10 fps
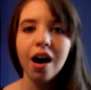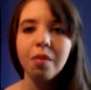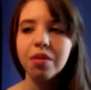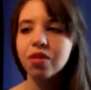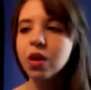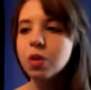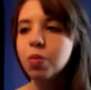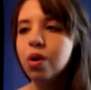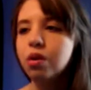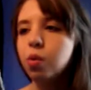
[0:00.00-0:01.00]
This
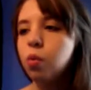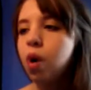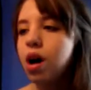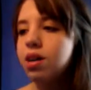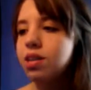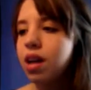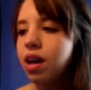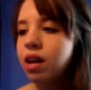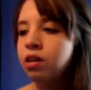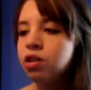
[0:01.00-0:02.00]
book was
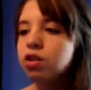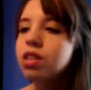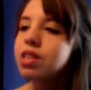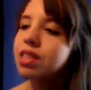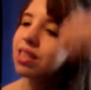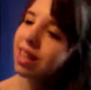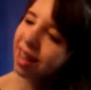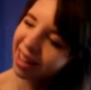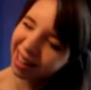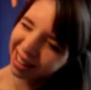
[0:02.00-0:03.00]

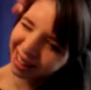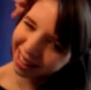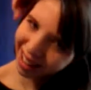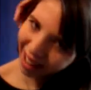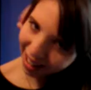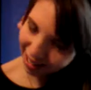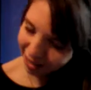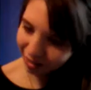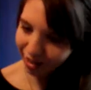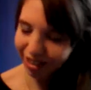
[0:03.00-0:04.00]
interesting. I
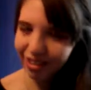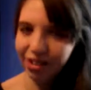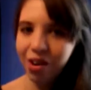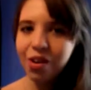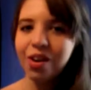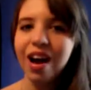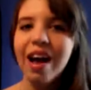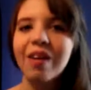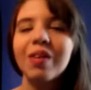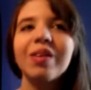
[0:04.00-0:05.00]
don't really know how
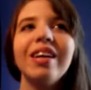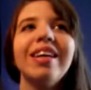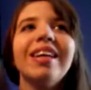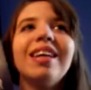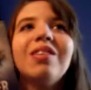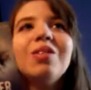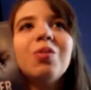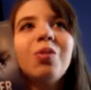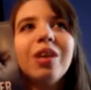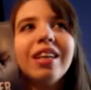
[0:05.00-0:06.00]
to, it was
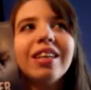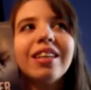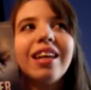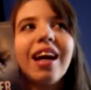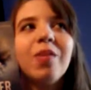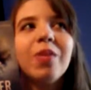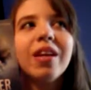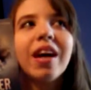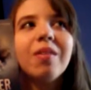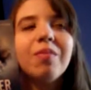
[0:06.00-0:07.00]
weird. I mean,
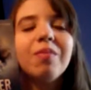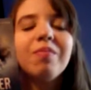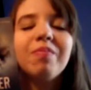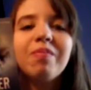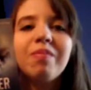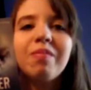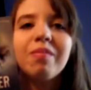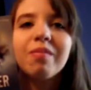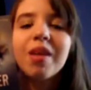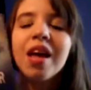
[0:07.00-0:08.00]

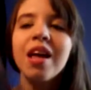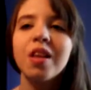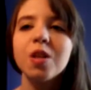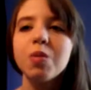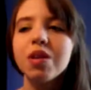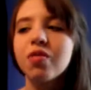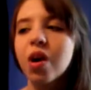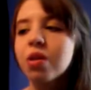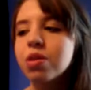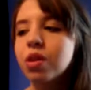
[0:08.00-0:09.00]
this book
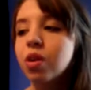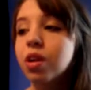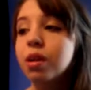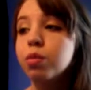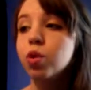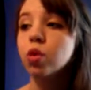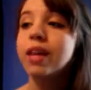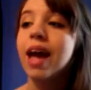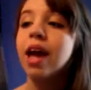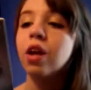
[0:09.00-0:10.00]
follows a girl named
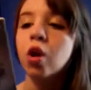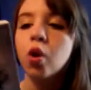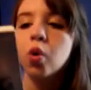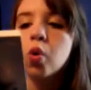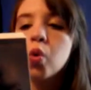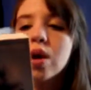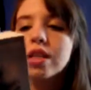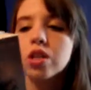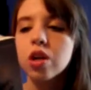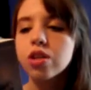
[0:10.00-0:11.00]
Juliet who, it
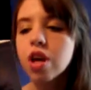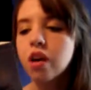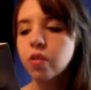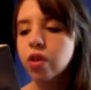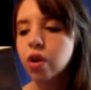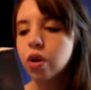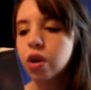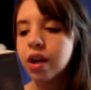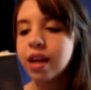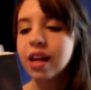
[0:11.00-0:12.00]
starts off with her
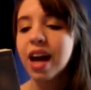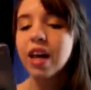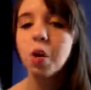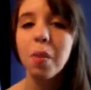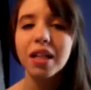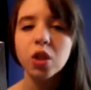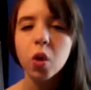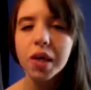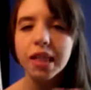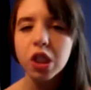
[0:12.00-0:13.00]
in a kind of mental
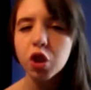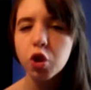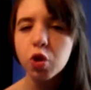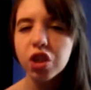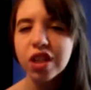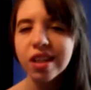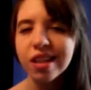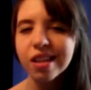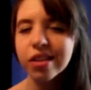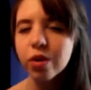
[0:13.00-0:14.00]
institution
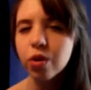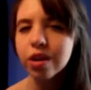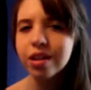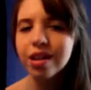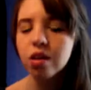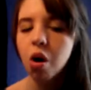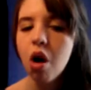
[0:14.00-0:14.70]
sort of deal.